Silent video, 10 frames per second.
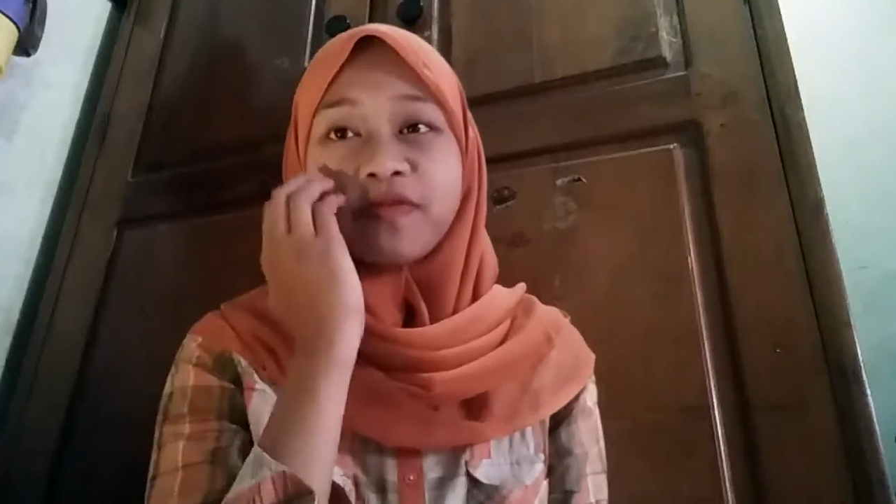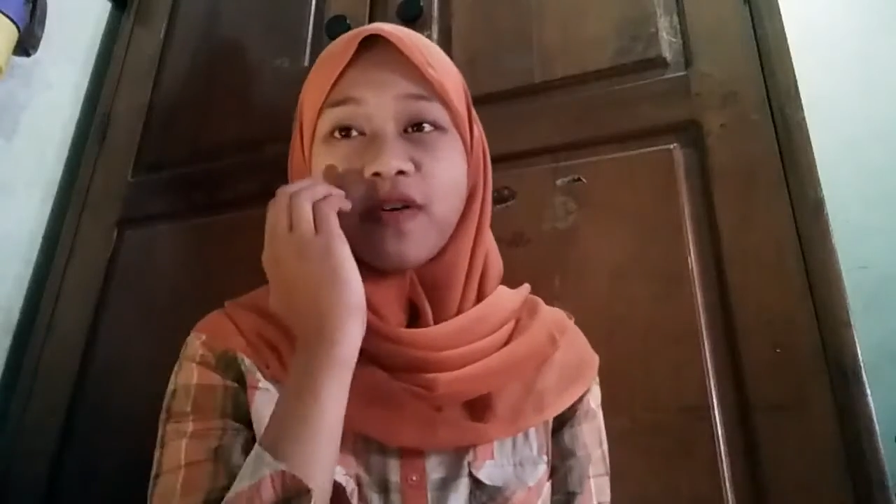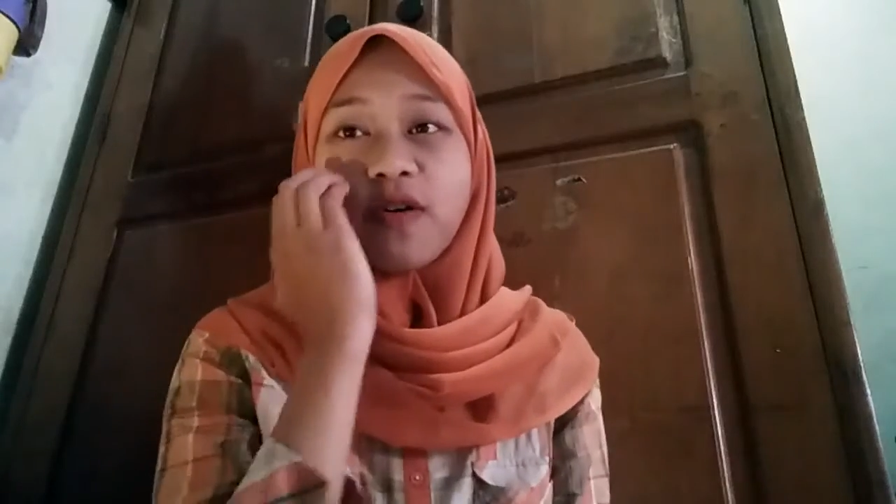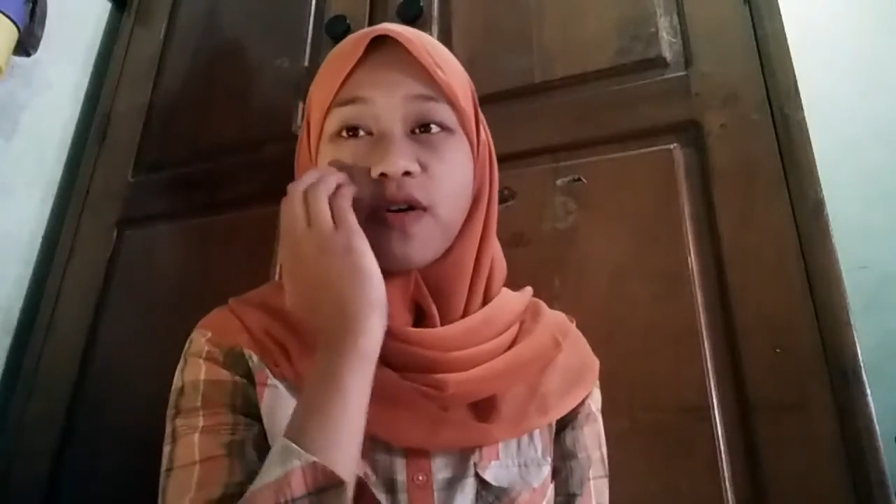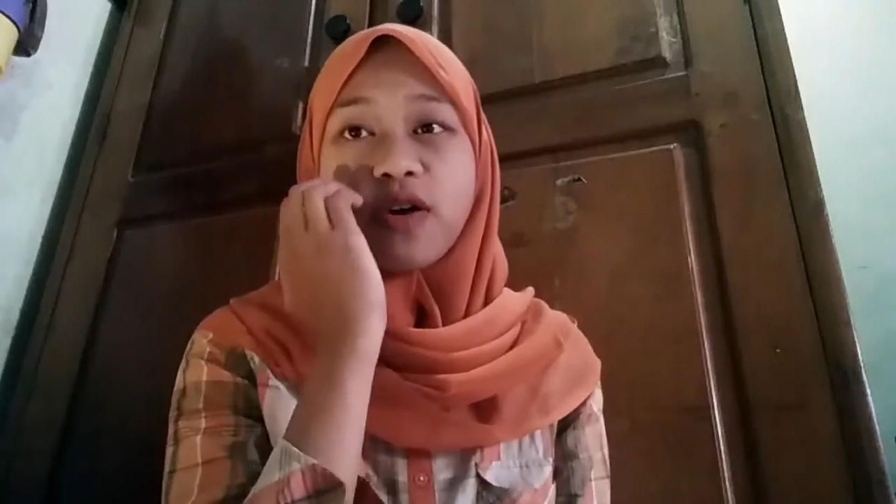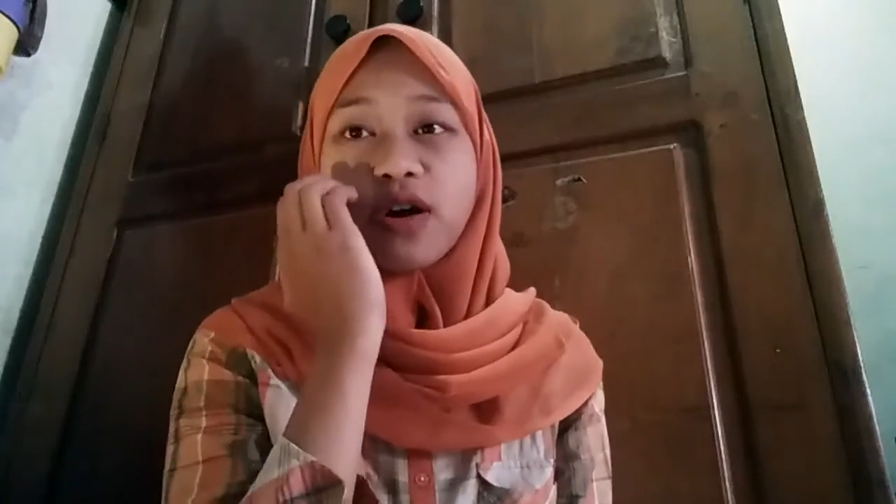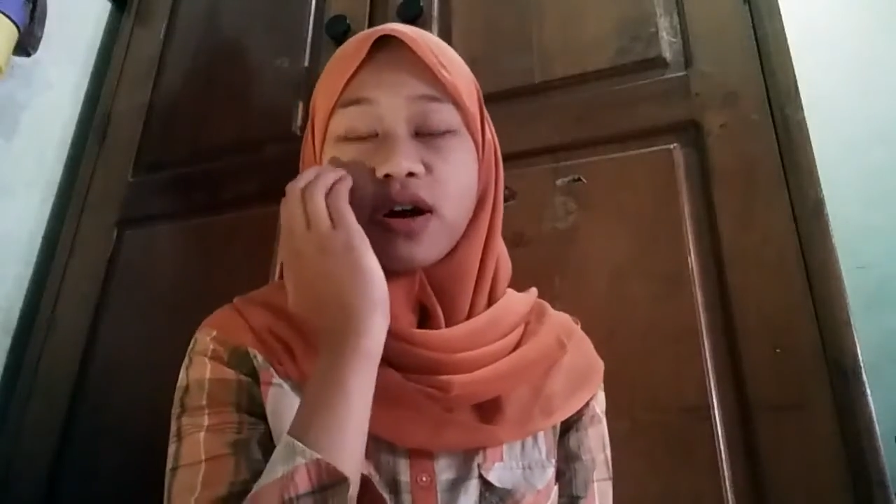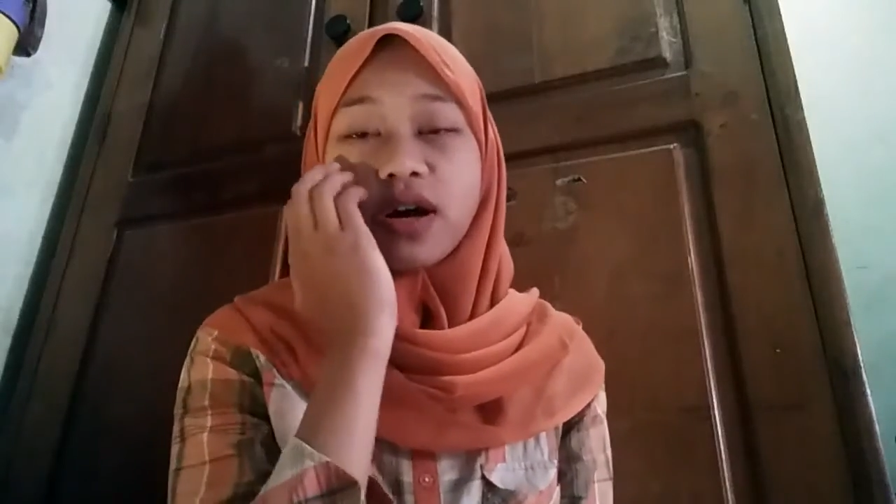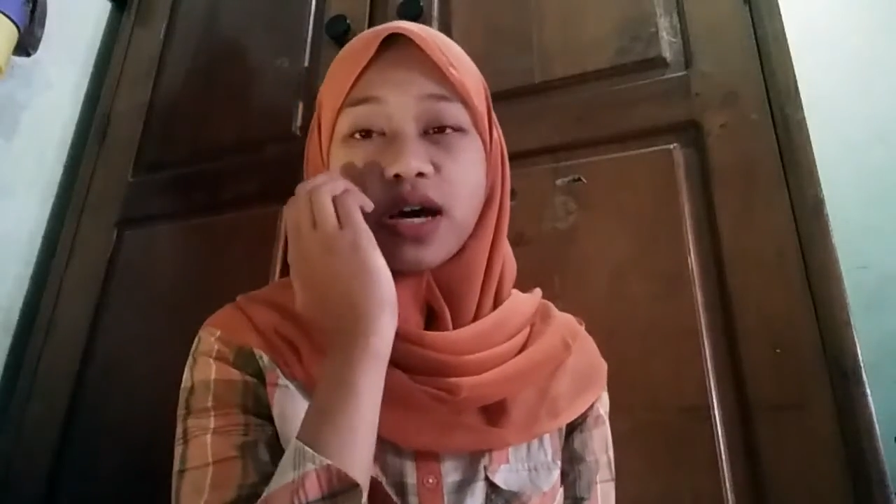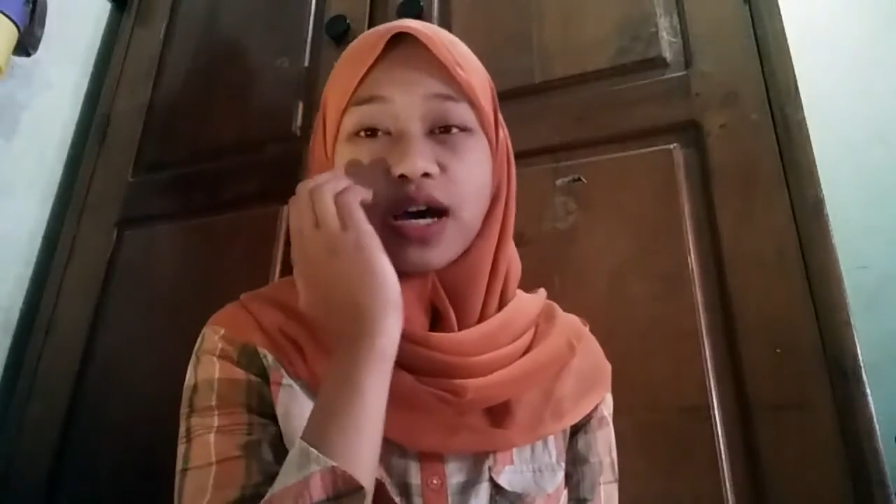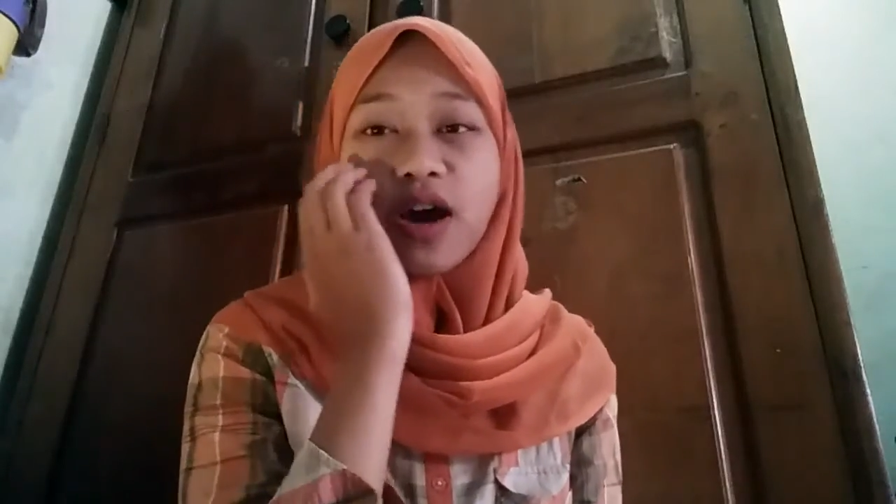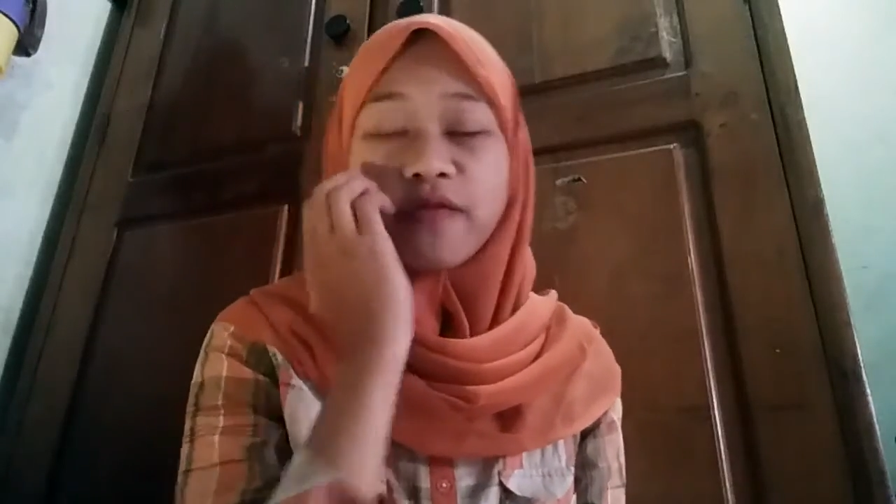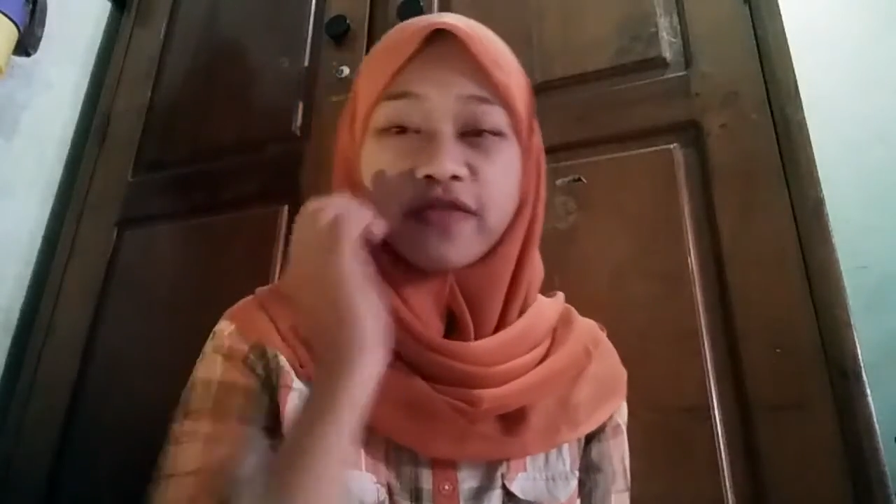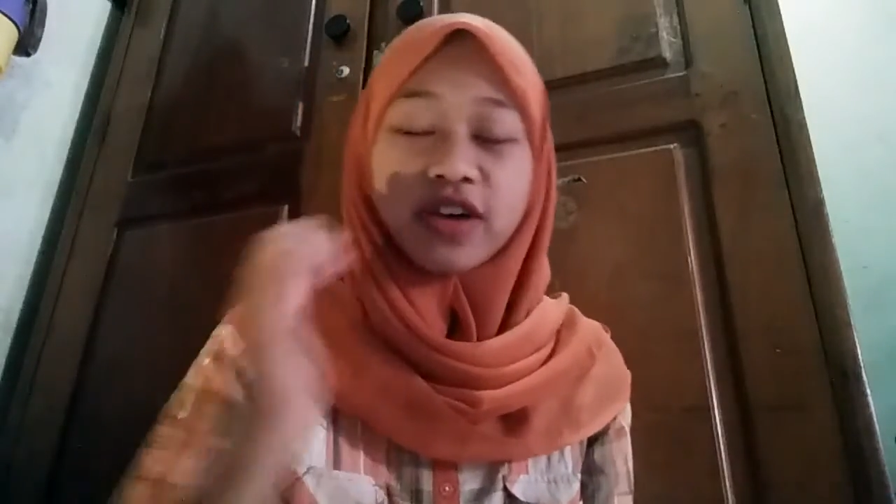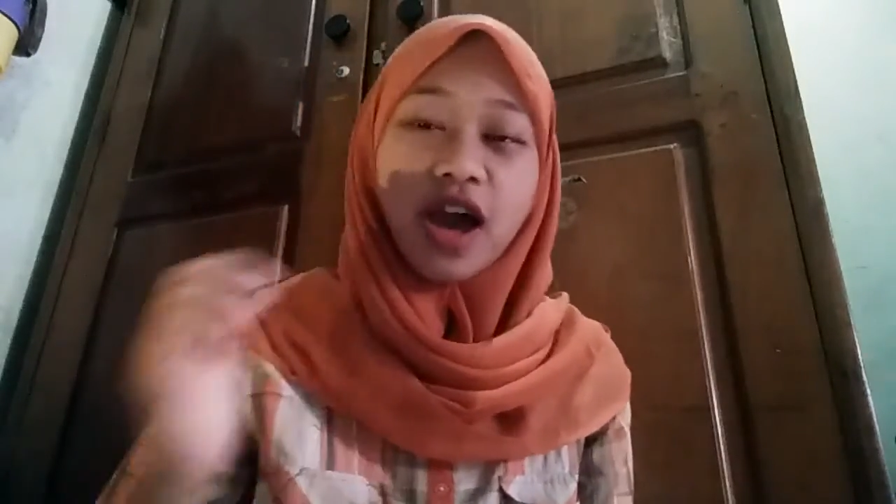for
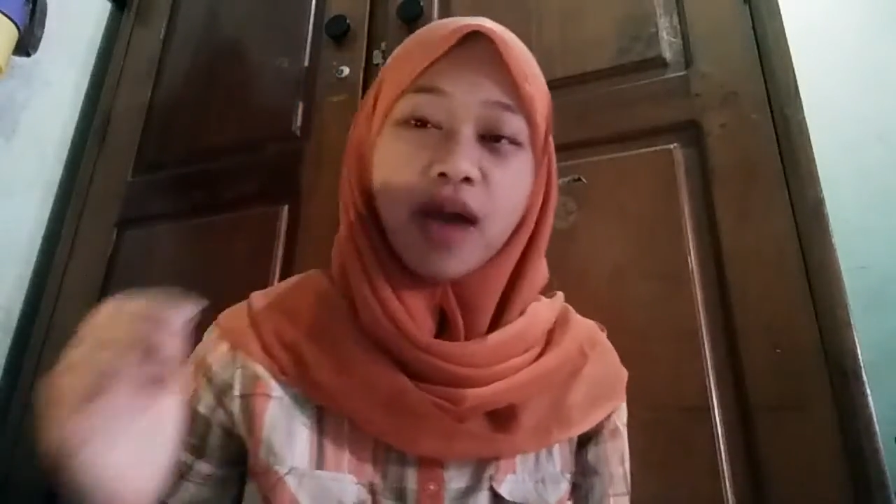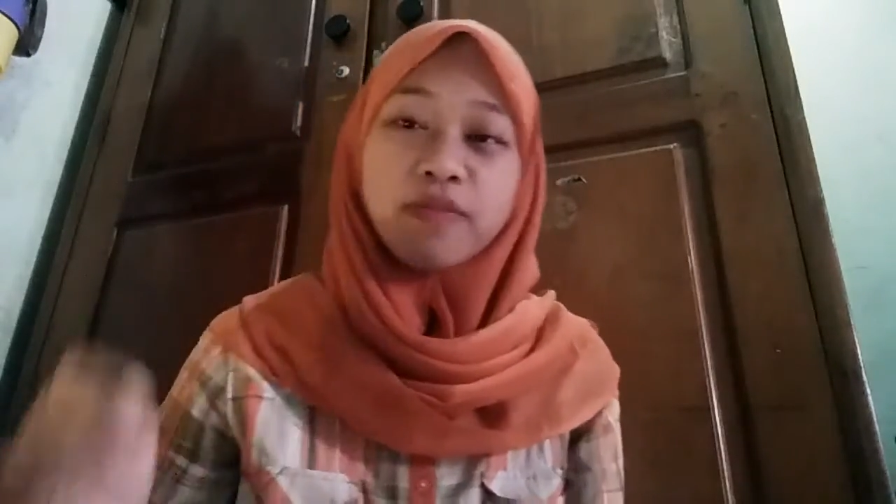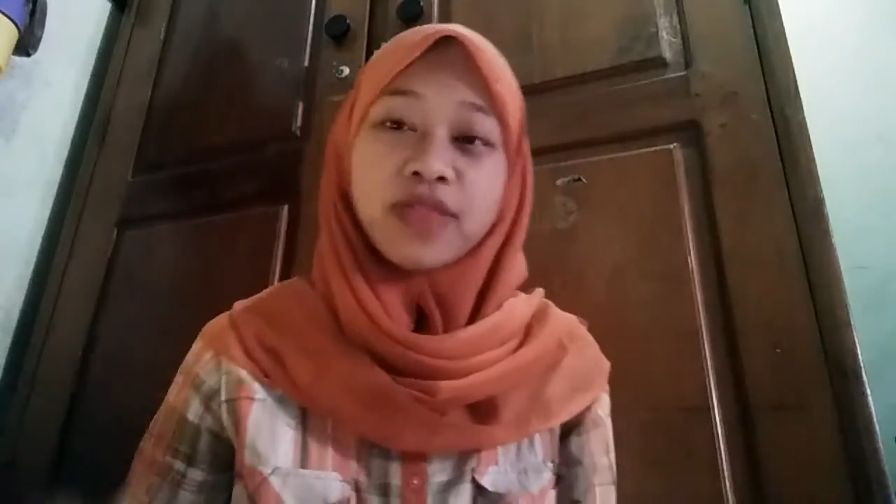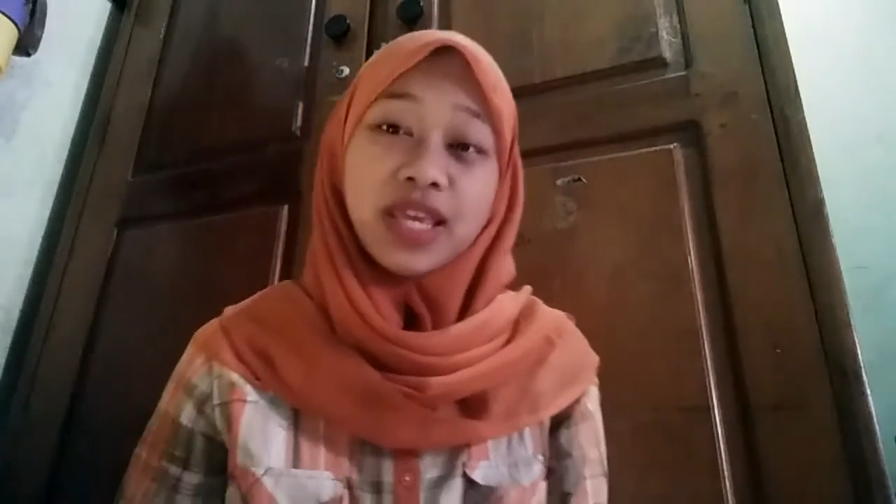overcome